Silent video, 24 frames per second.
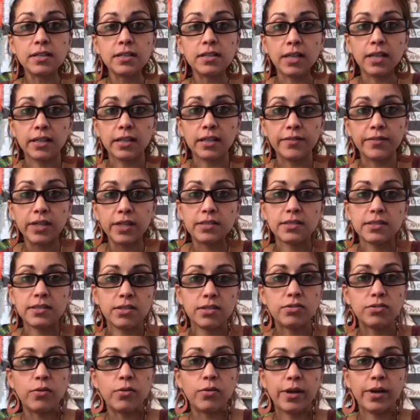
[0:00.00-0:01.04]
Young Living
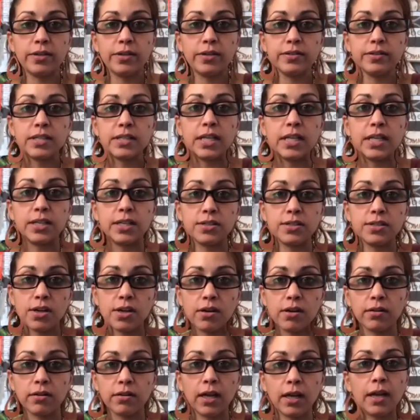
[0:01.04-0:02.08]
essential oils
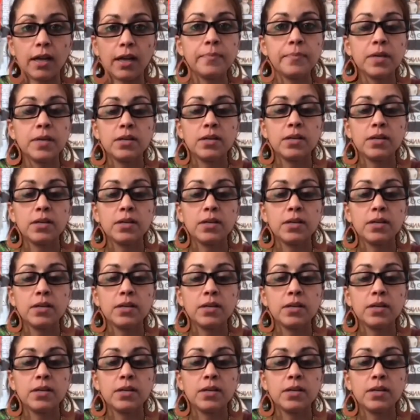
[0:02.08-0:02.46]
internally.